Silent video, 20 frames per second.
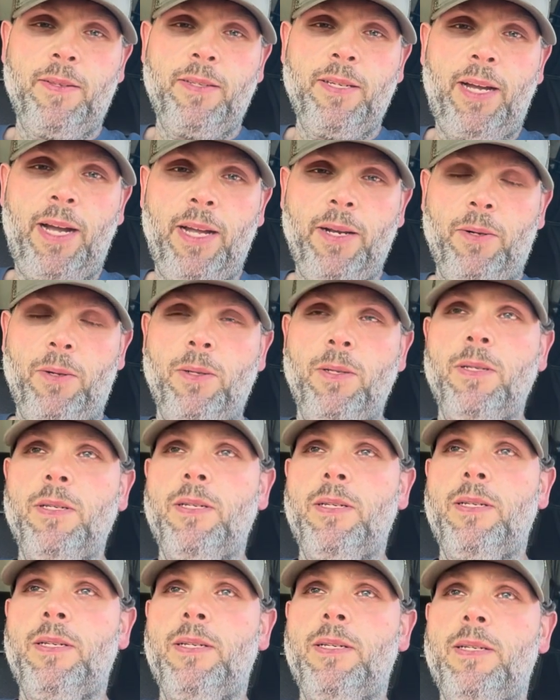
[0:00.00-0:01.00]
title,
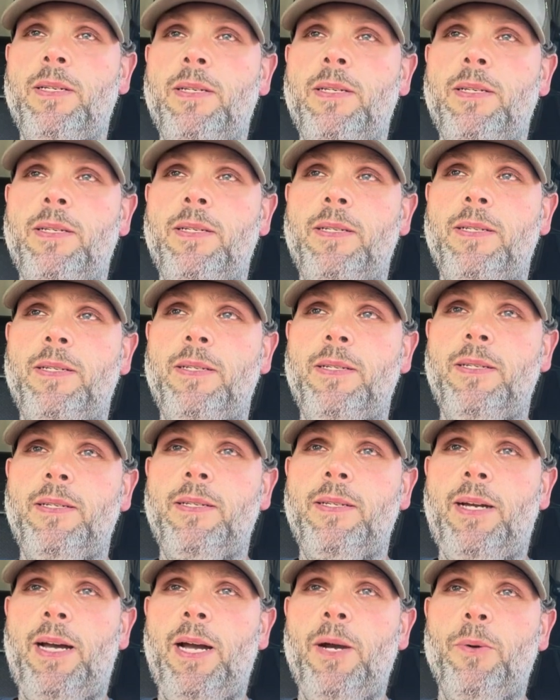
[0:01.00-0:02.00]

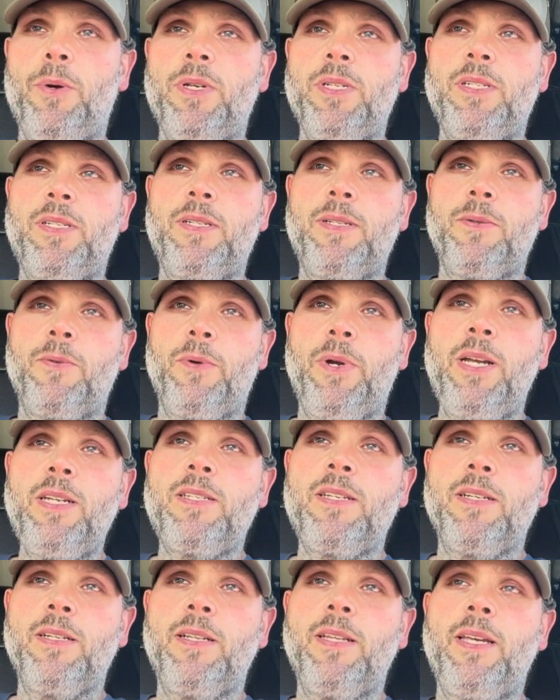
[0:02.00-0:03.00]
I was
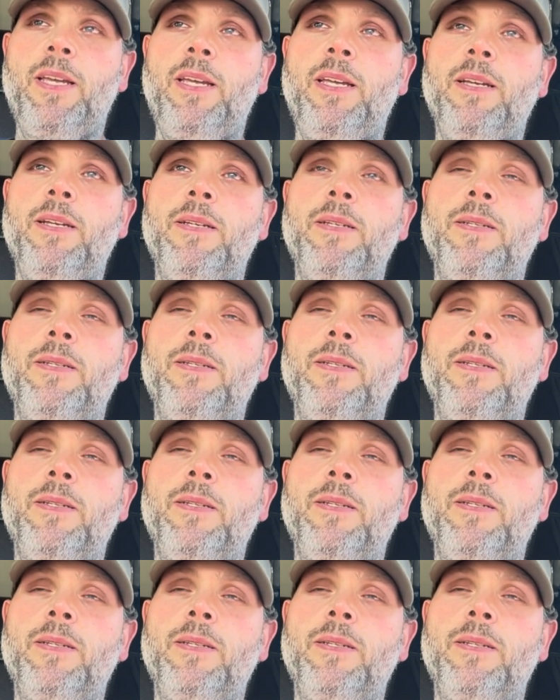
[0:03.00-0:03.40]
recently